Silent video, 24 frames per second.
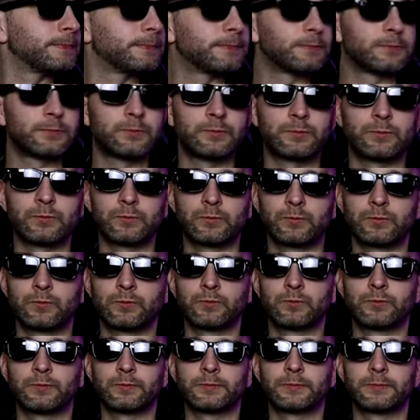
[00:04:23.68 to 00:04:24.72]

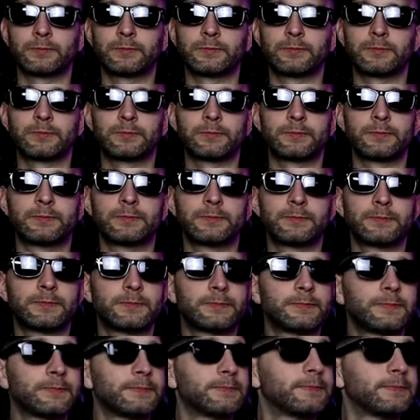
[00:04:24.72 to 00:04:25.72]
The person shown says nothing.